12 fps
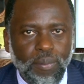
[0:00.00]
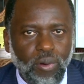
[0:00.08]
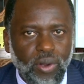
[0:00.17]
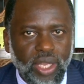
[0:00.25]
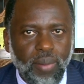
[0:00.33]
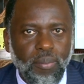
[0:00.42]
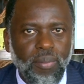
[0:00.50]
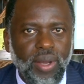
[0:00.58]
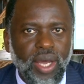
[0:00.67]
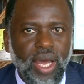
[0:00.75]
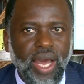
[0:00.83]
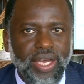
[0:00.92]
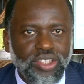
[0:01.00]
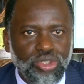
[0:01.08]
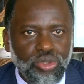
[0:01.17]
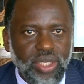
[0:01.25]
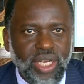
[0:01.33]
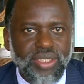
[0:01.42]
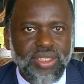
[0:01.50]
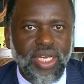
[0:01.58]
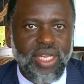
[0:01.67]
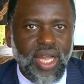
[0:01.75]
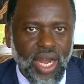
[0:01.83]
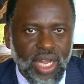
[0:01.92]
program as students
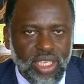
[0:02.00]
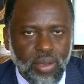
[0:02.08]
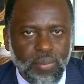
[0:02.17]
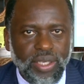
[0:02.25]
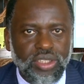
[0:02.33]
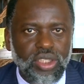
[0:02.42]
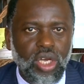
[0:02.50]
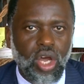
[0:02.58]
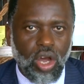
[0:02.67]
and academics